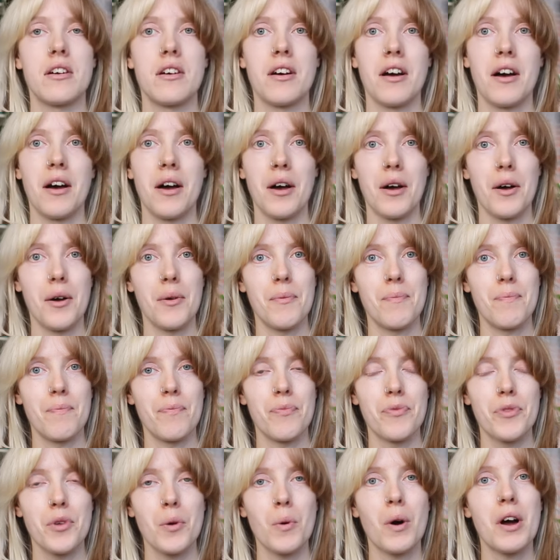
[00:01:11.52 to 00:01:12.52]

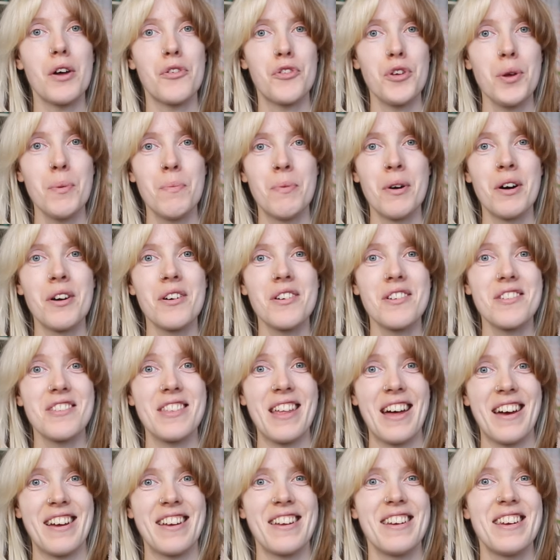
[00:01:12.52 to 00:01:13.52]
um, quite a few books
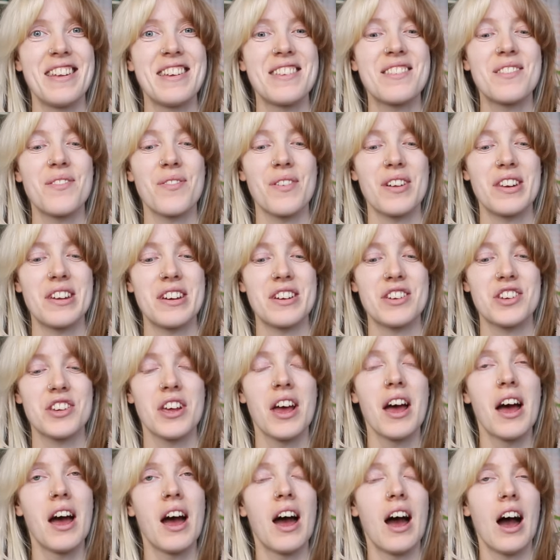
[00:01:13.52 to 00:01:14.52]
that I need to finish.
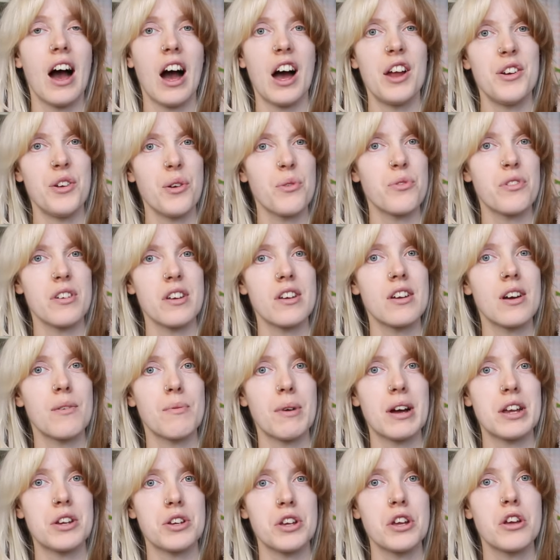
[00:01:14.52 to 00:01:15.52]
I don't think I'm
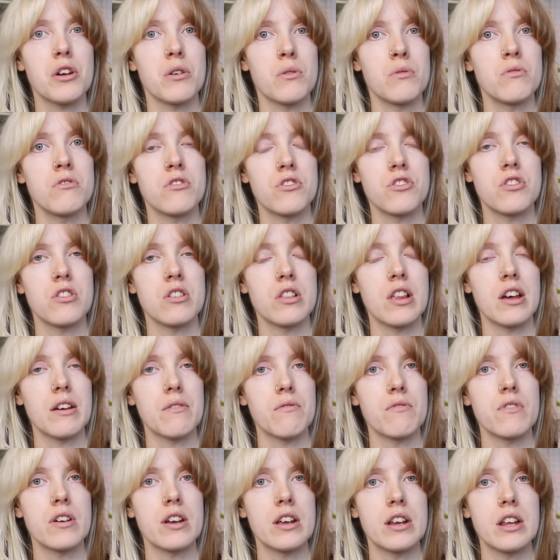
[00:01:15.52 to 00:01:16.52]
actually going to like
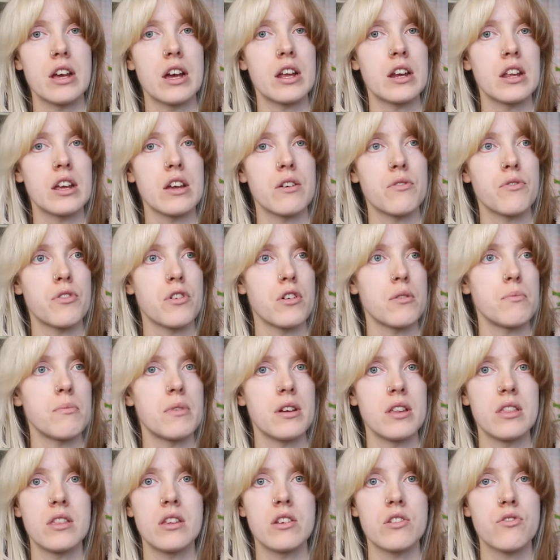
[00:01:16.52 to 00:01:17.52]
read any of them
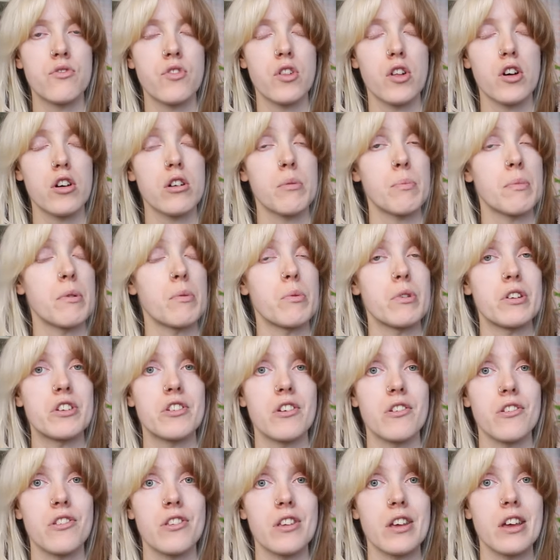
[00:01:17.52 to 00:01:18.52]
in this vlog, but we
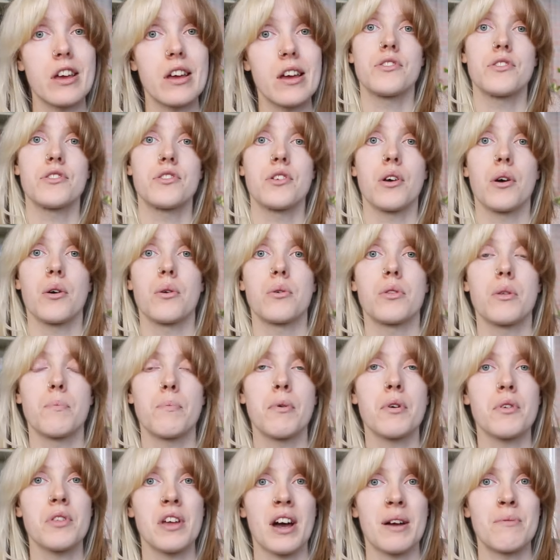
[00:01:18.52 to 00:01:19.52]
shall see. So the
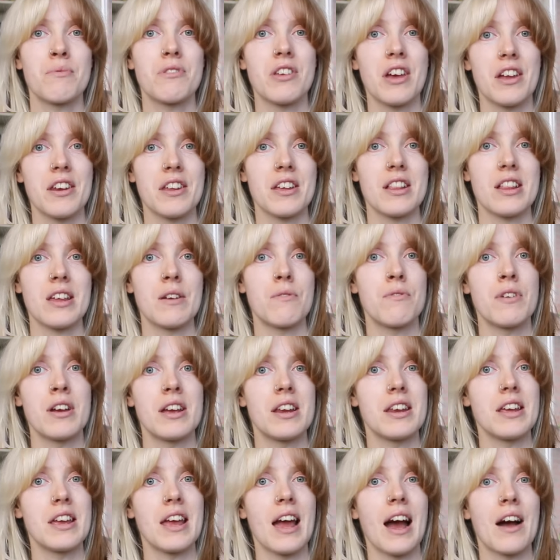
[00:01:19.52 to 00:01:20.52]
book that I'm technically
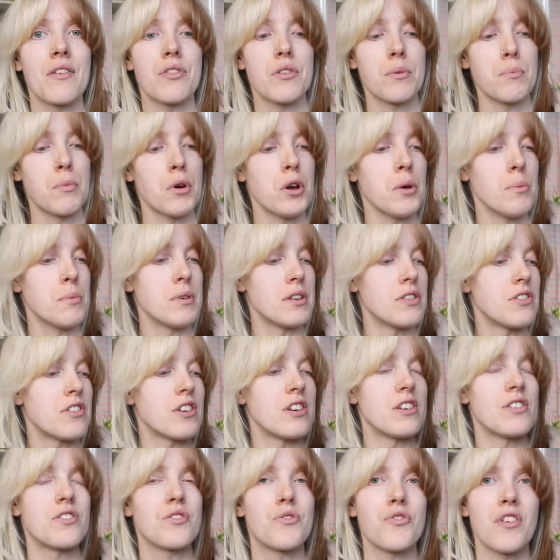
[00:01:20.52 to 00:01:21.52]
reading at the moment
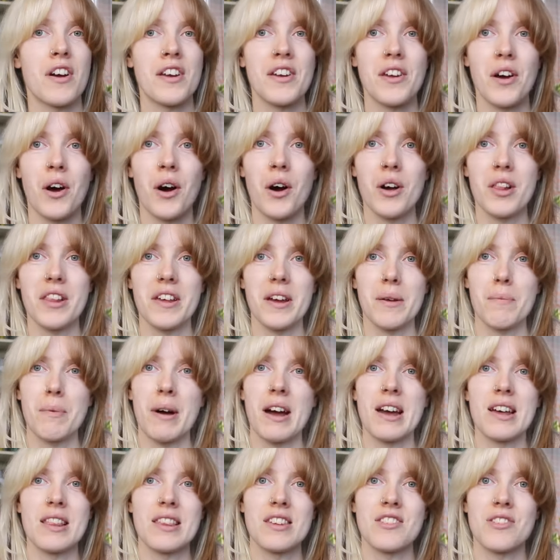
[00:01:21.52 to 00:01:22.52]
is Friendaholic
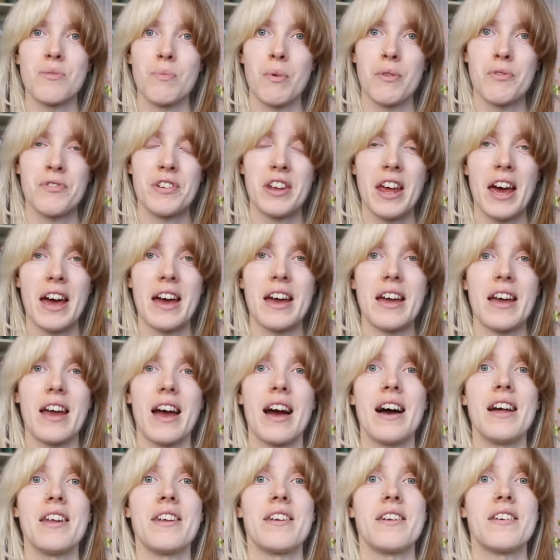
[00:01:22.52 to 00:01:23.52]
by Elizabeth Day
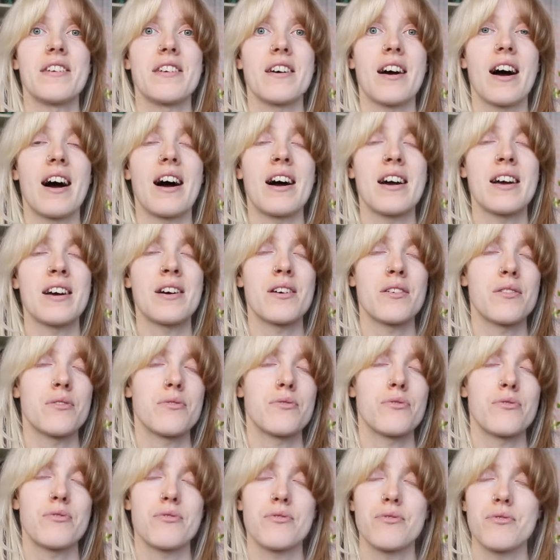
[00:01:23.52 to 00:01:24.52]
and I
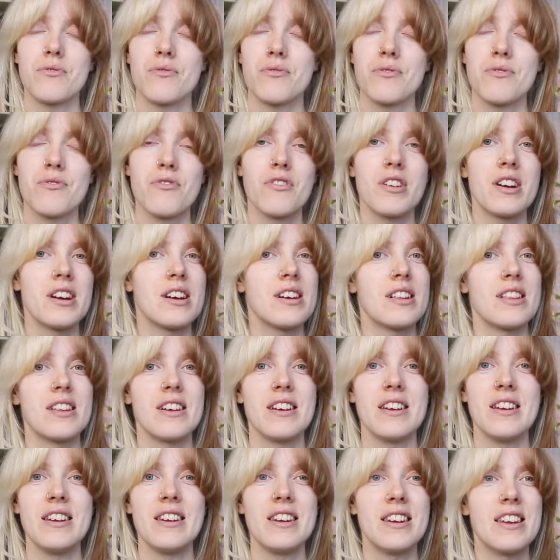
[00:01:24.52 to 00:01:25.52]
have
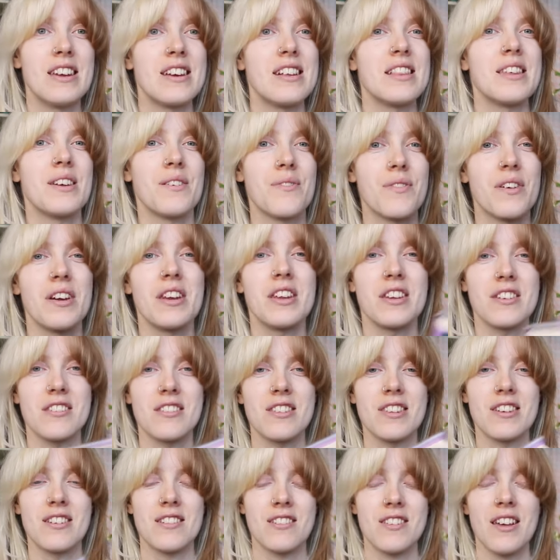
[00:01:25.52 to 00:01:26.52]
really nearly
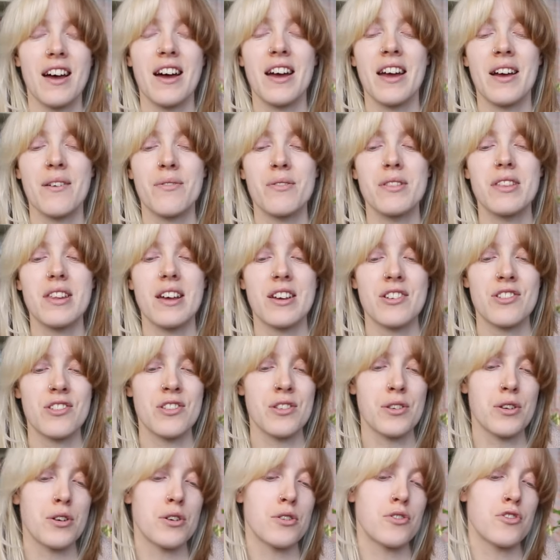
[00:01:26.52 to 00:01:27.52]
finished this. I have less
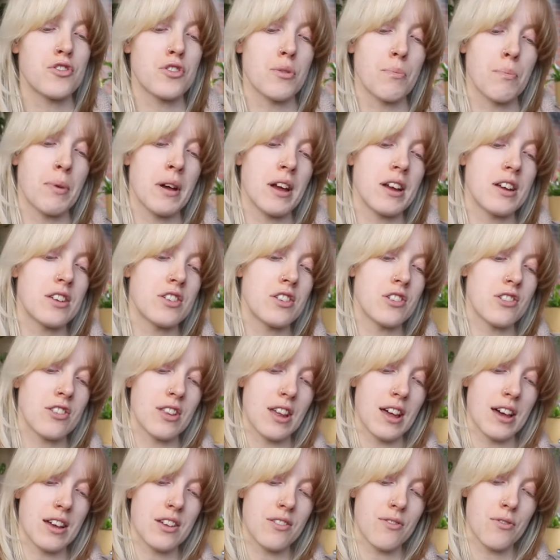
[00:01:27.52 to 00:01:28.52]
than 100 pages
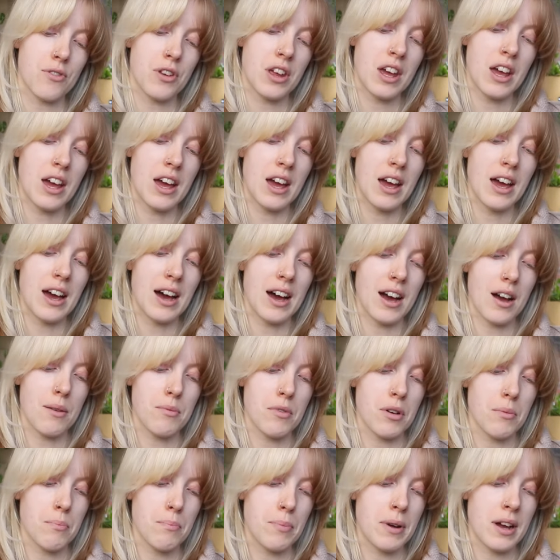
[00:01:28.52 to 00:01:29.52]
left.
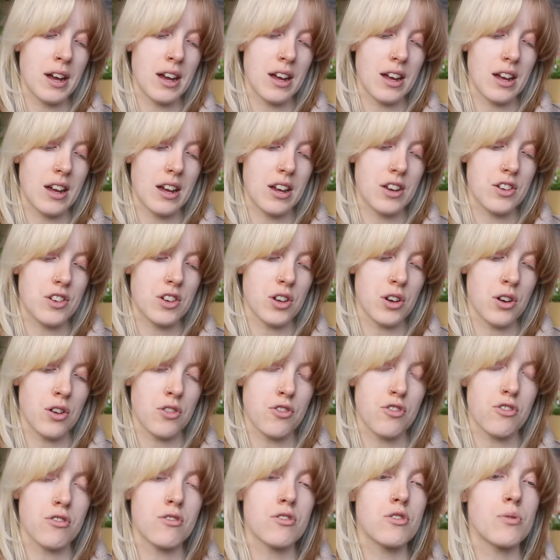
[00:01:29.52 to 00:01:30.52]
I'm on page
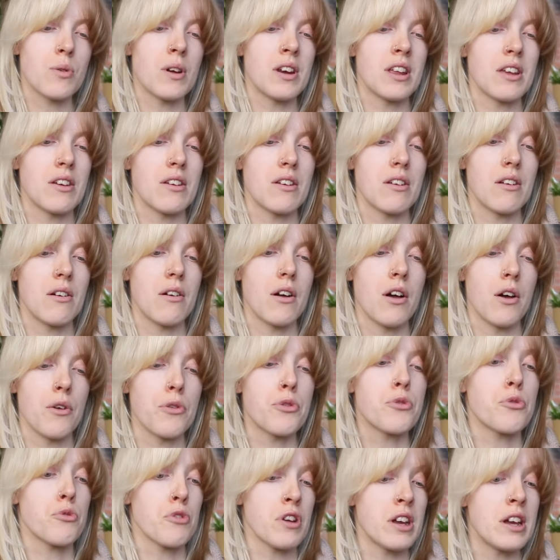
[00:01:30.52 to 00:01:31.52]
120, uh,
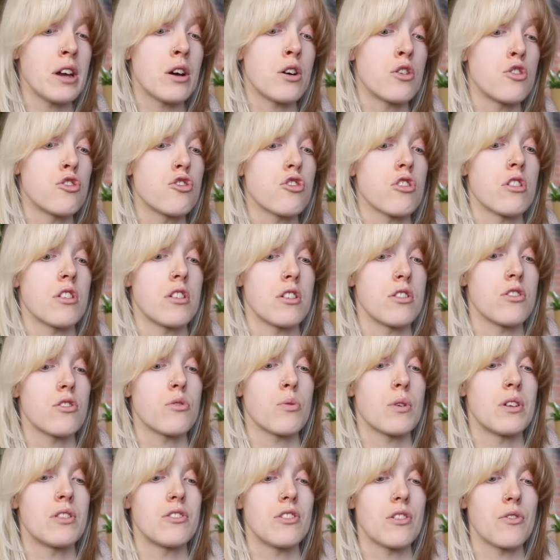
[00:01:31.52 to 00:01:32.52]

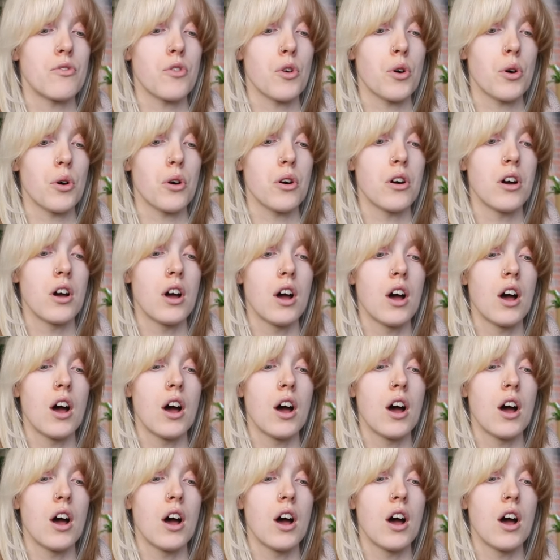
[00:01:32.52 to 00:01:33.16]
324.